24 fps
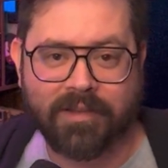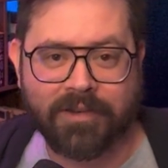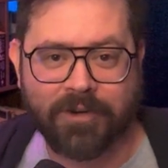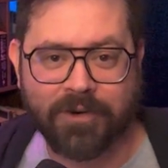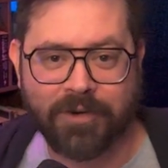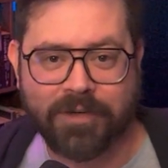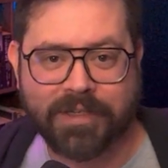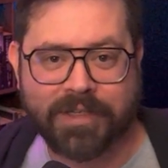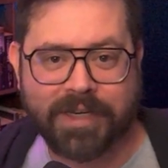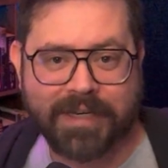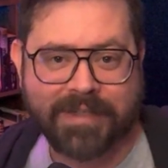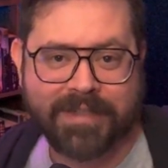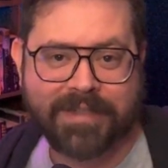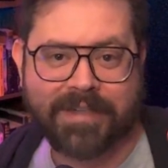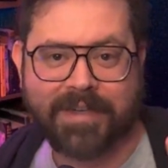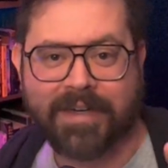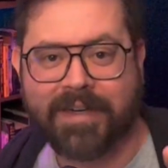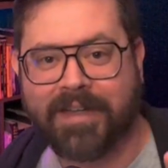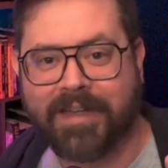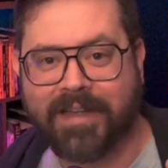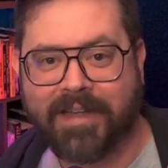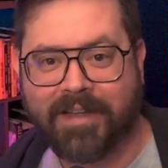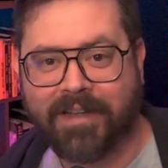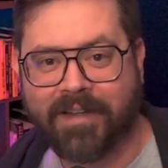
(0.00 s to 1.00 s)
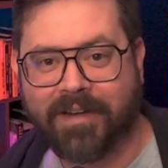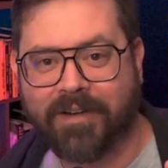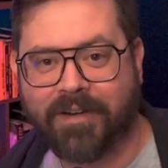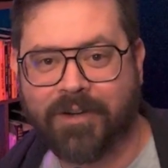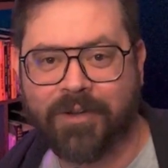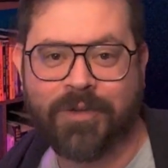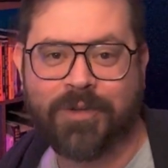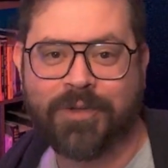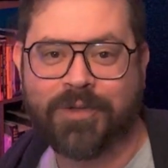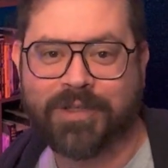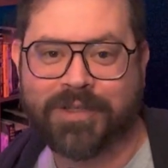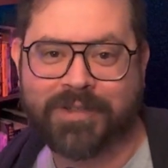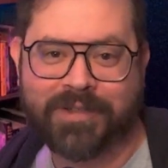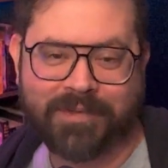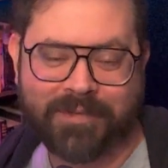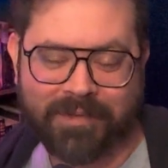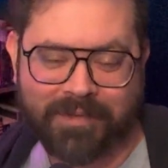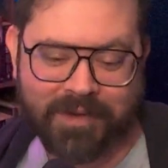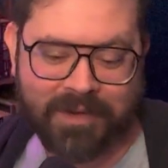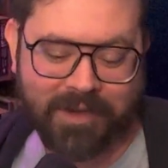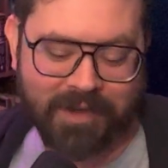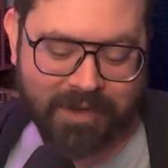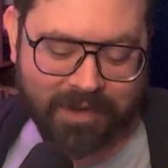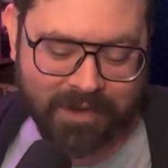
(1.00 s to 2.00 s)
Your Destiny news
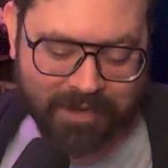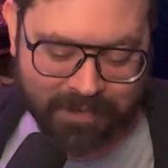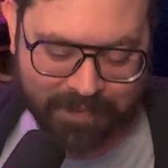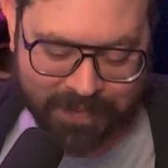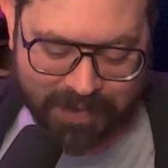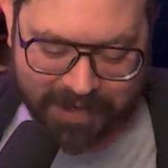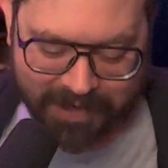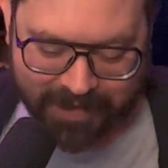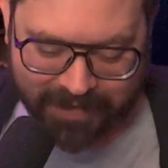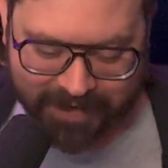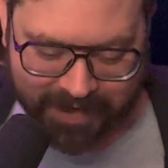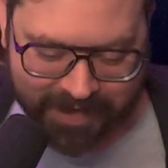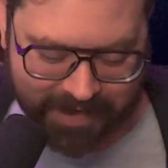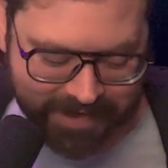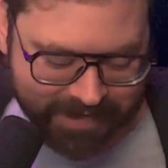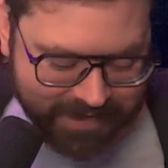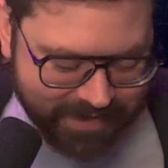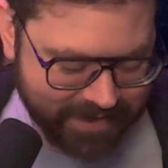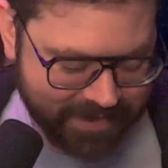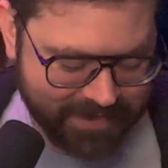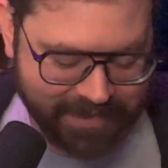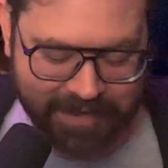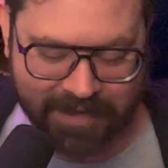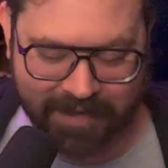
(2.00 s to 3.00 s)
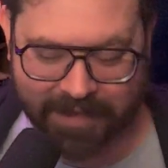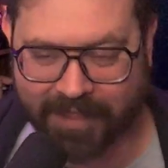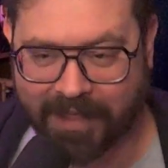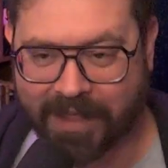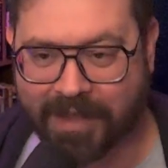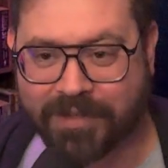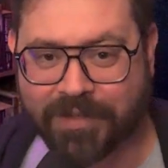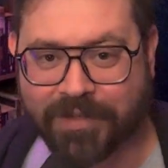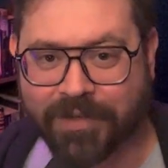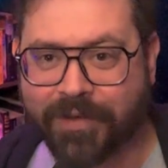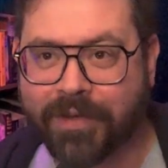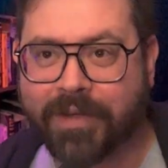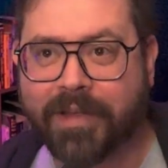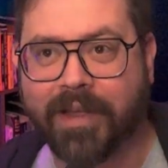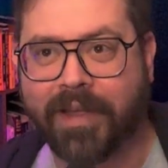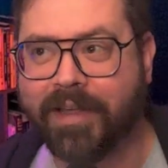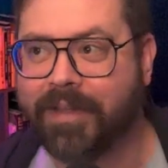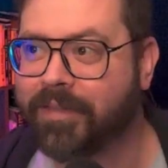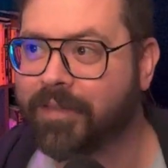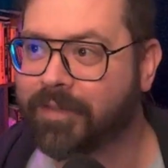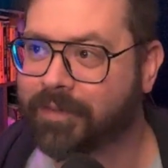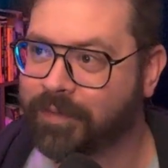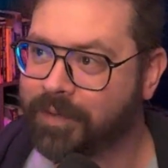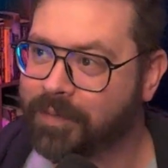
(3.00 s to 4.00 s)
podcast that took
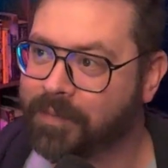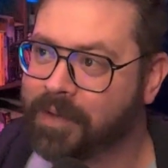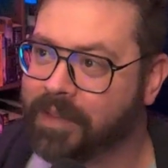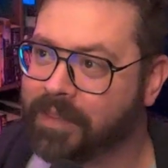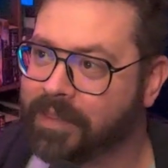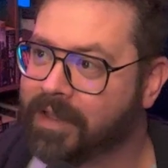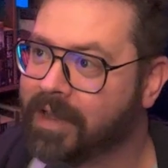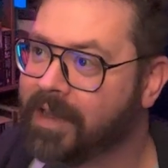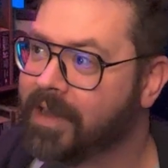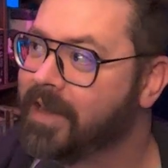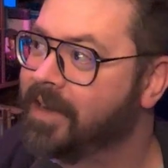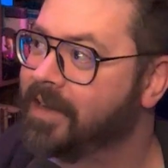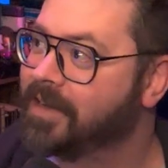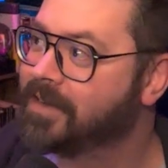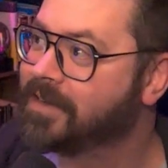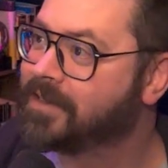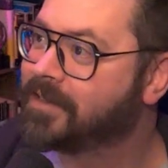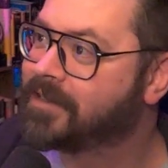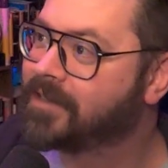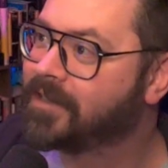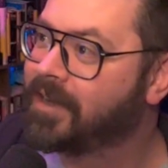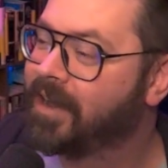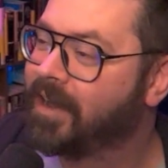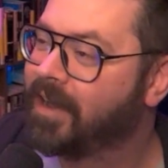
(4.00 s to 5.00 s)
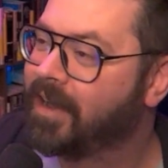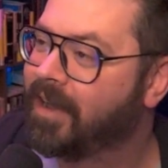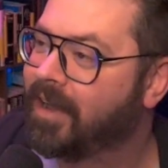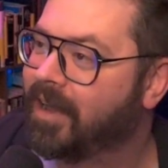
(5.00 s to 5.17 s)
a 3-month hiatus